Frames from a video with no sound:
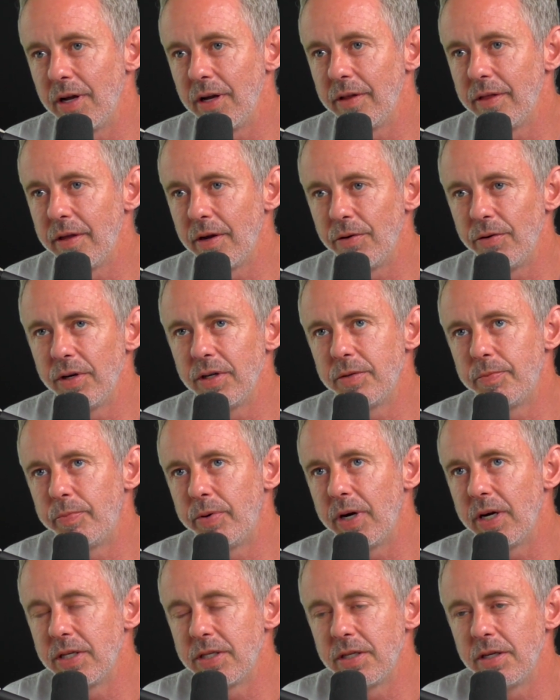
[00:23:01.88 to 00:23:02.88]
Like there is
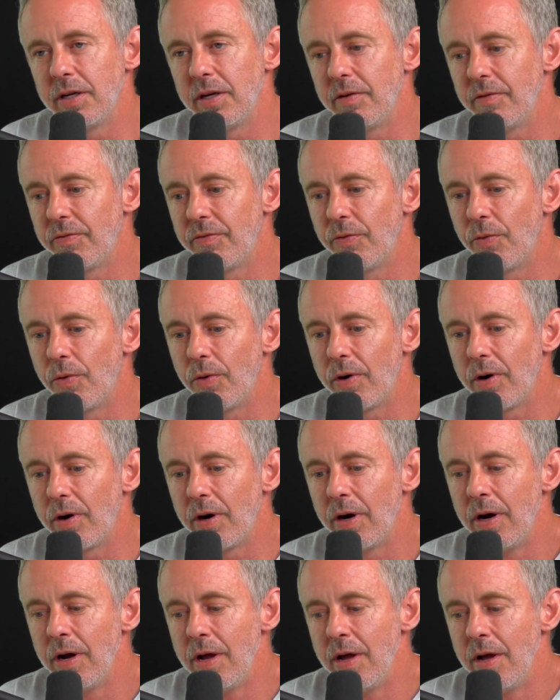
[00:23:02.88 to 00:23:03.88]
precedent for